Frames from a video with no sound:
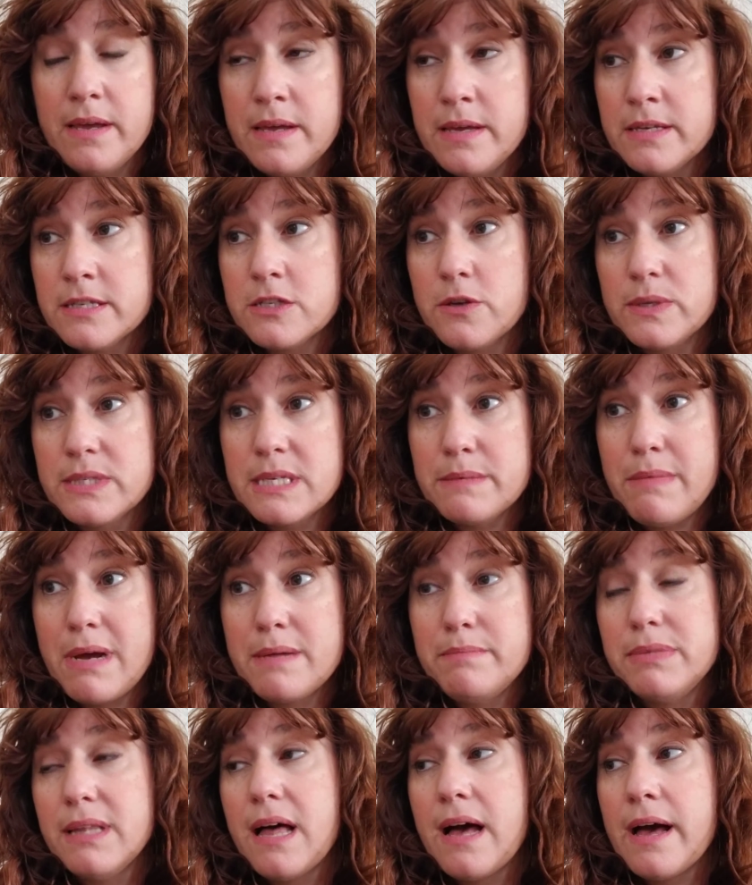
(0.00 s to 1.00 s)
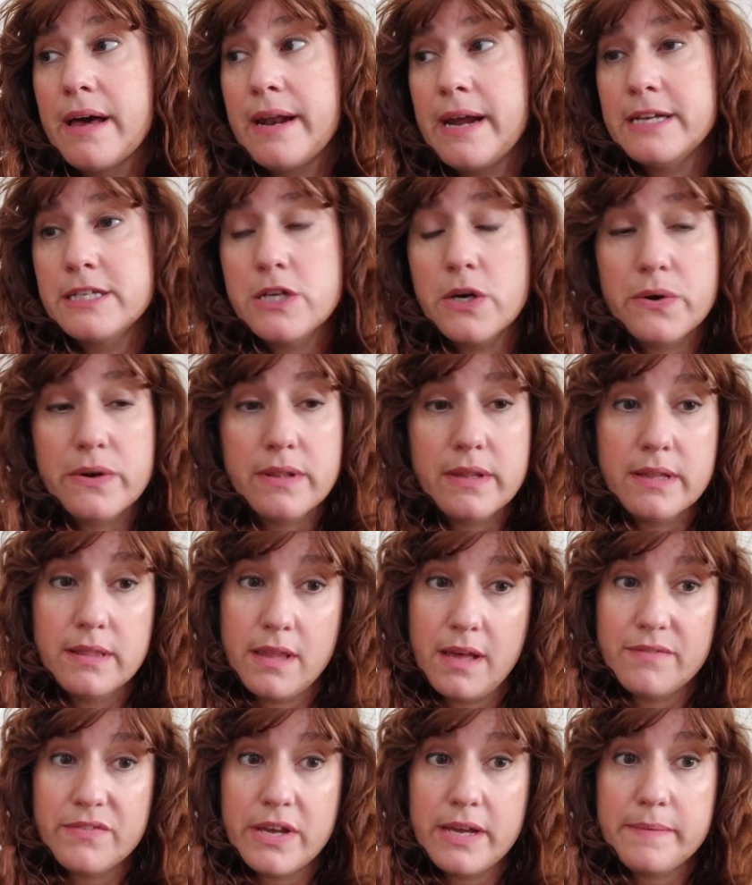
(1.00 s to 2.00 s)
So it's in my blood. I totally
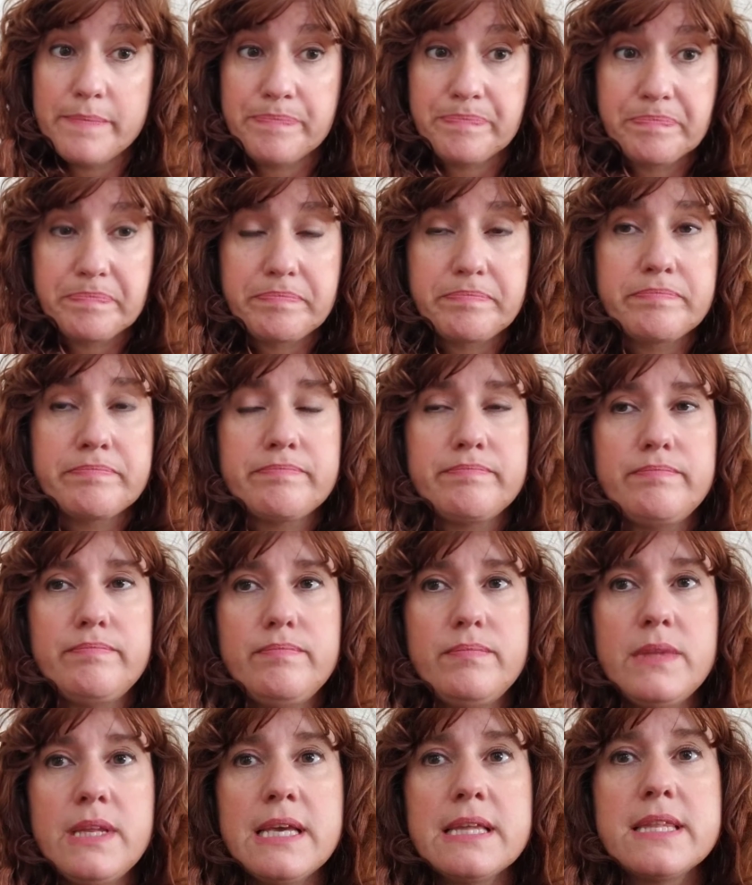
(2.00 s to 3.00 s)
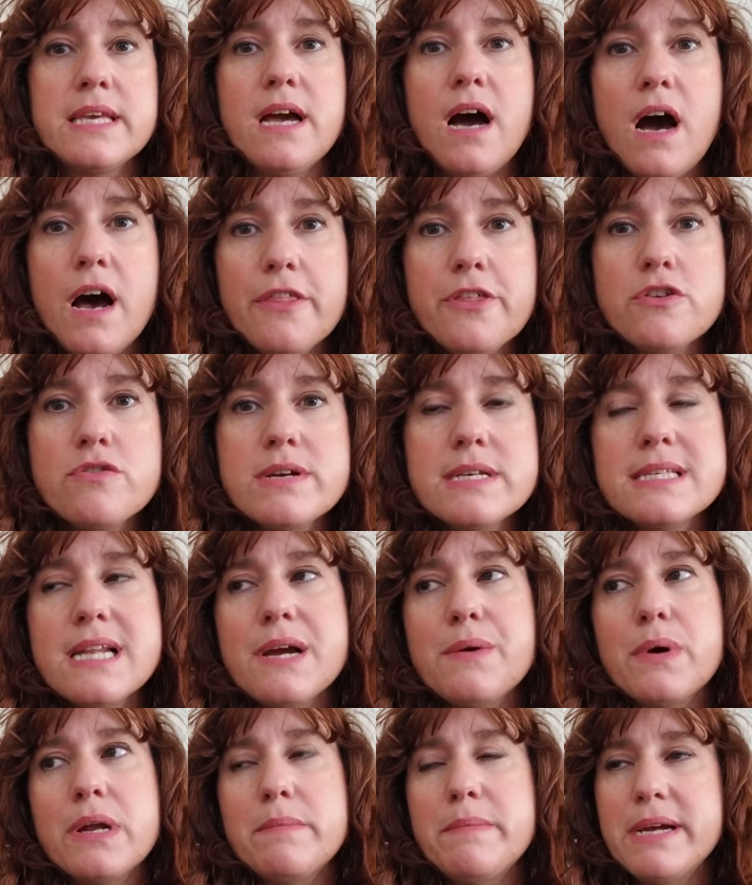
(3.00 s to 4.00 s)
love it. The other reason I
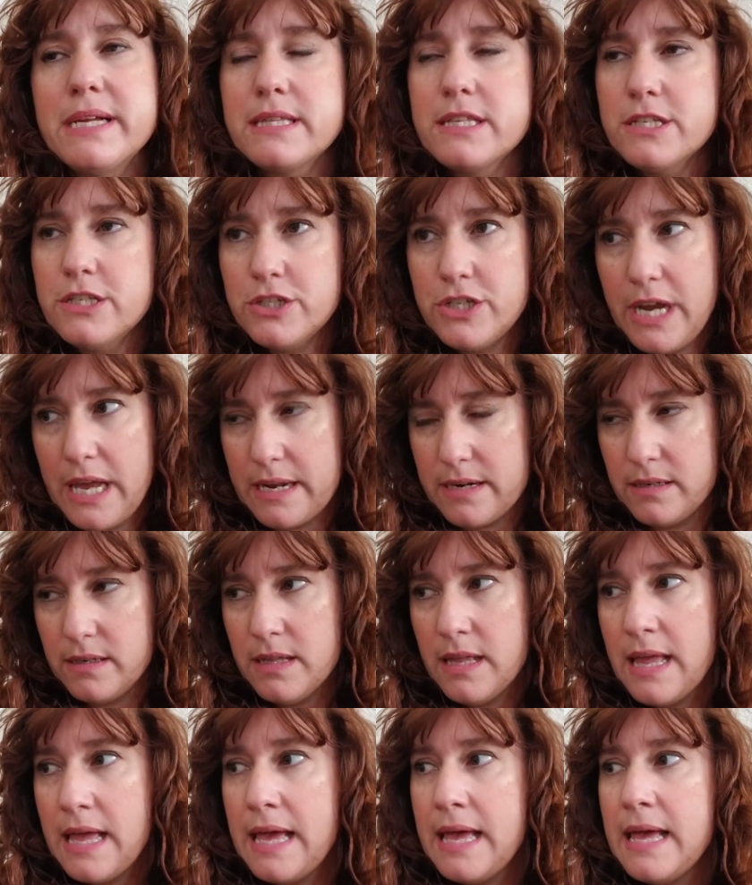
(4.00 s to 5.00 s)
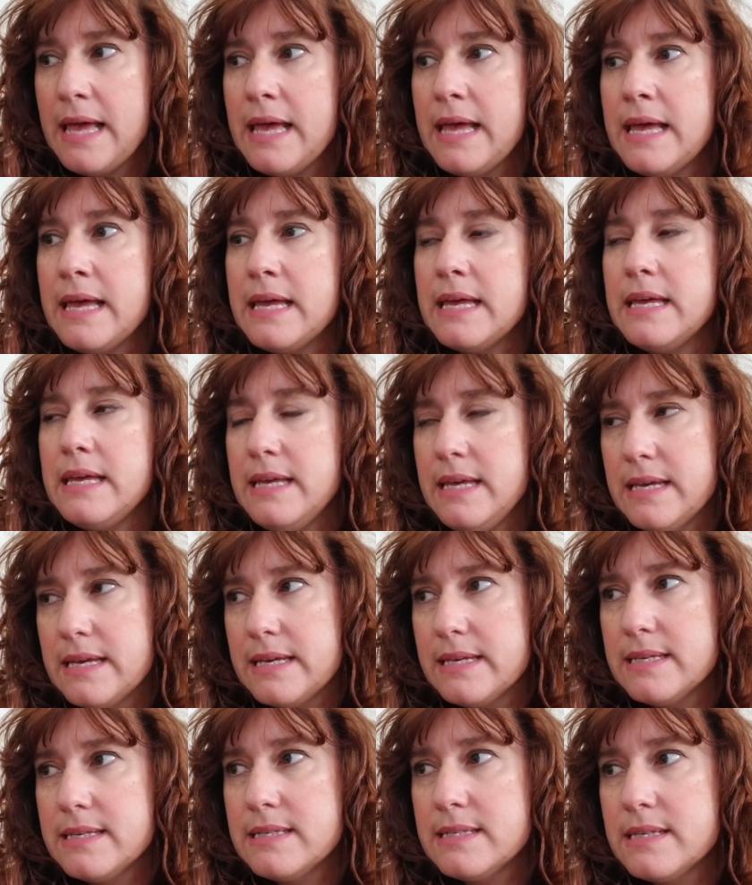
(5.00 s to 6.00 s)
want to make this channel
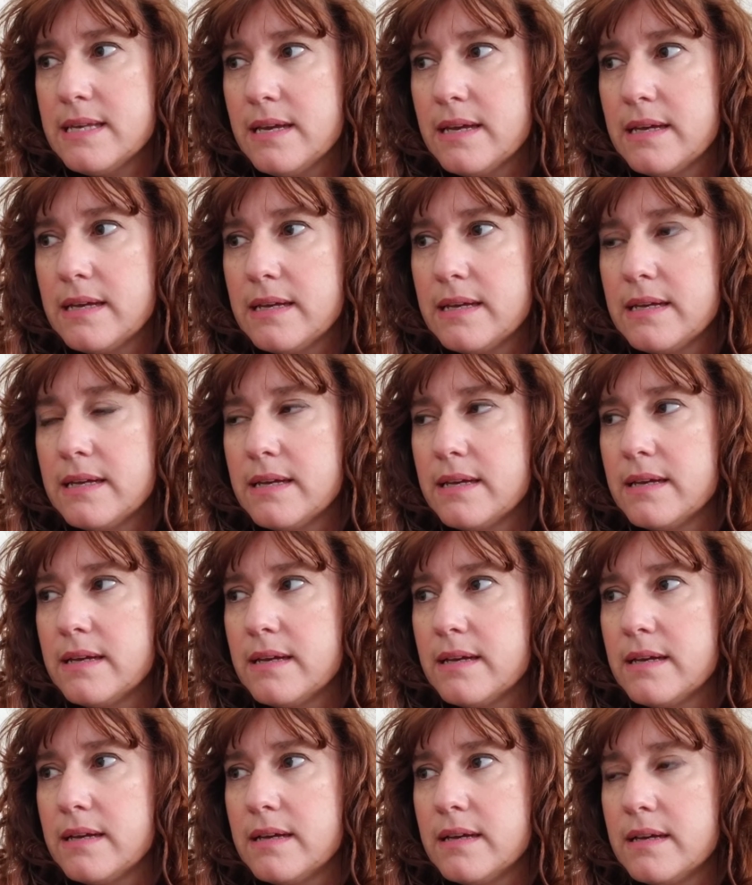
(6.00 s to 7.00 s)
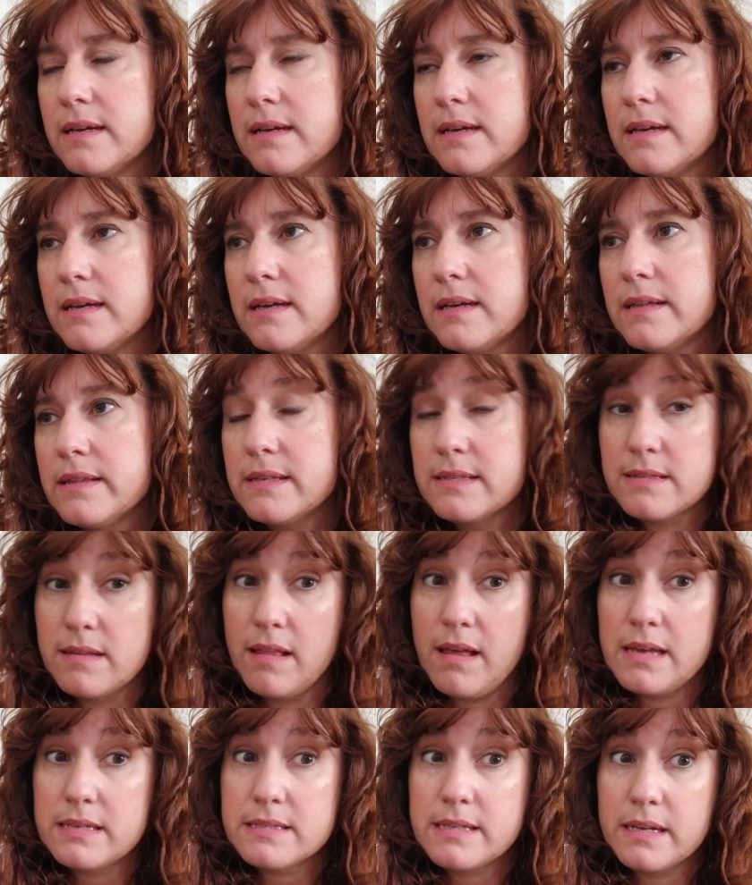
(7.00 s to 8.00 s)
is this is the
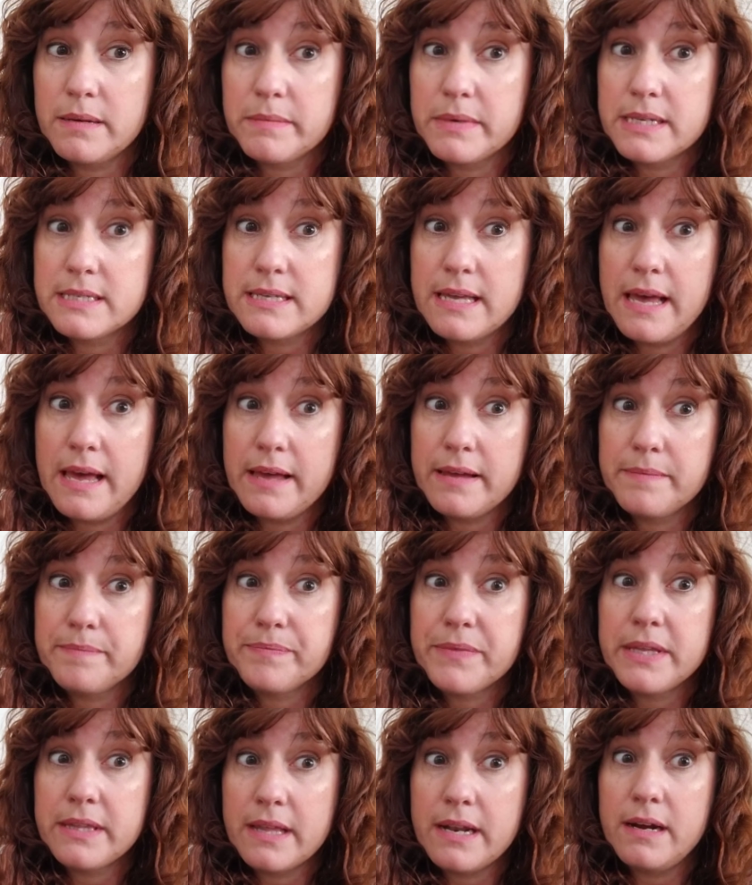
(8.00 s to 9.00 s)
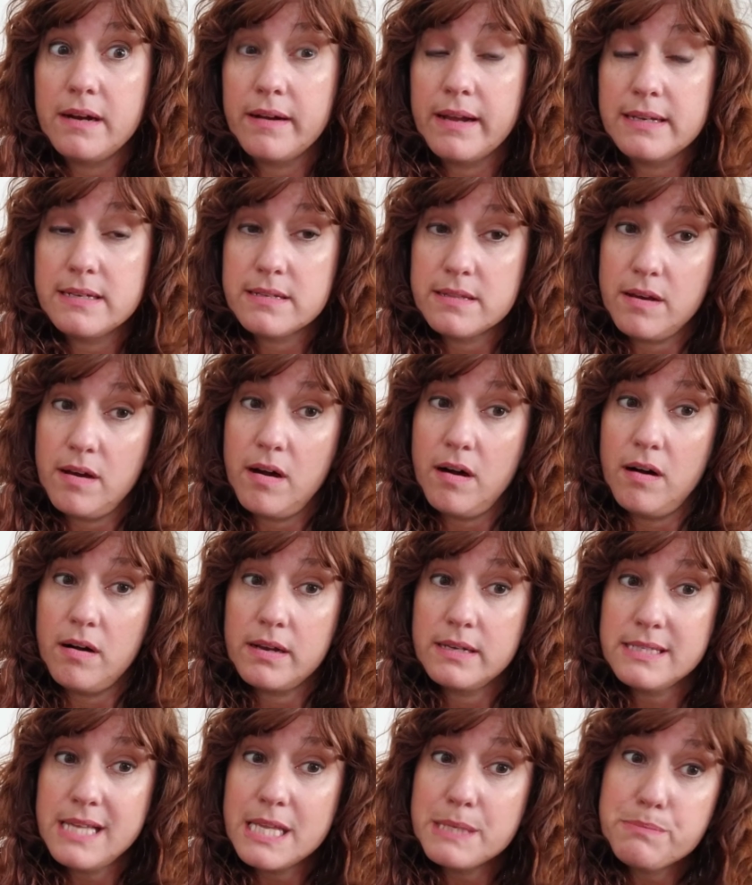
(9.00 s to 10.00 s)
last thing I'm going to say, and then I'll get to the haul,
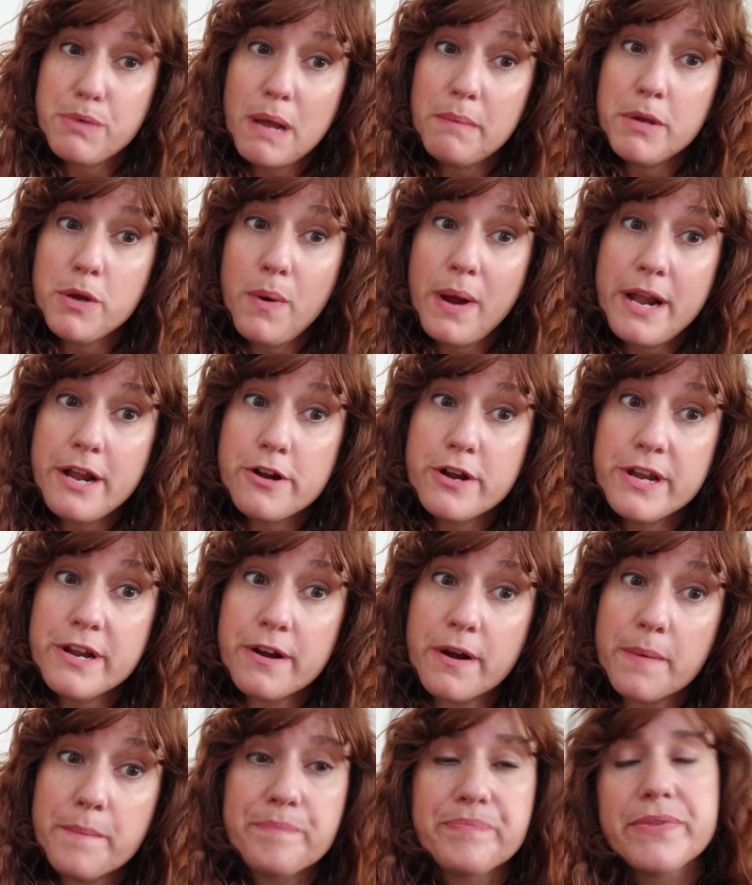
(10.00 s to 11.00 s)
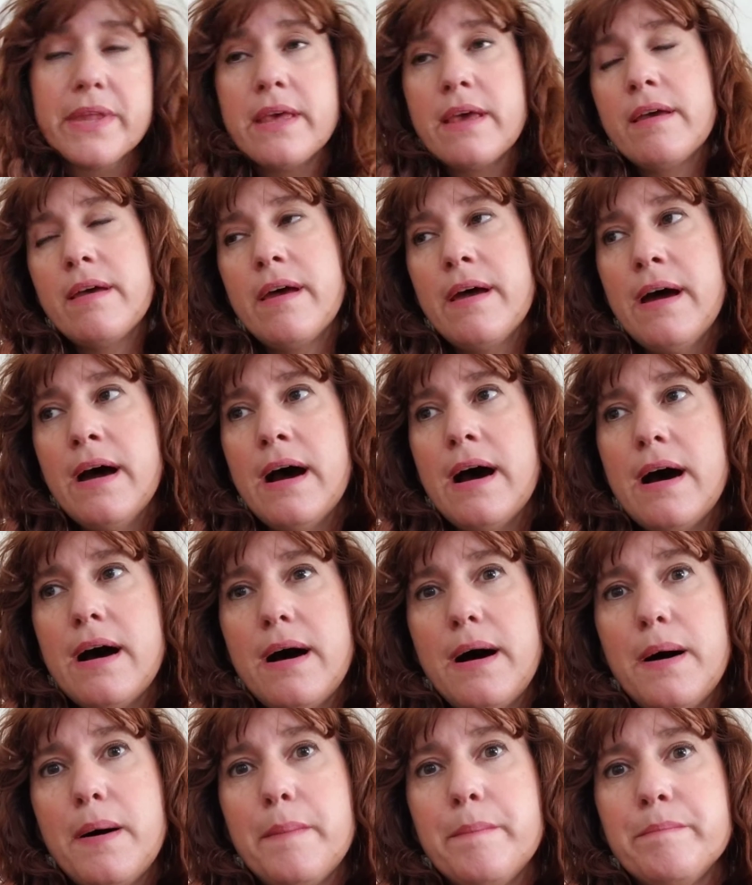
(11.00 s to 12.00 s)
because that's probably why you're here.
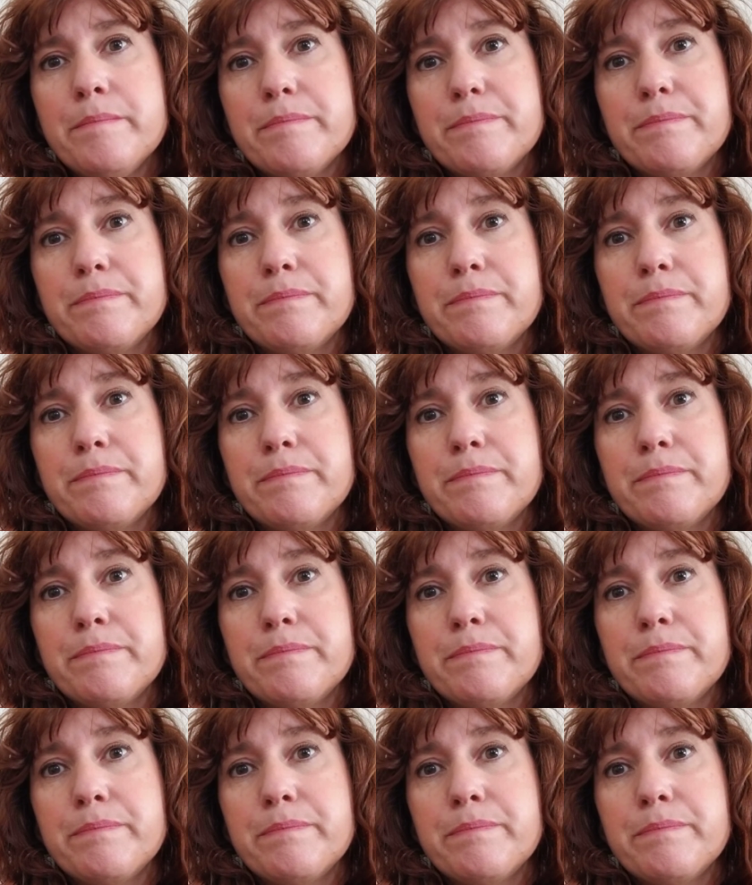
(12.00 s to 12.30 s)
Um,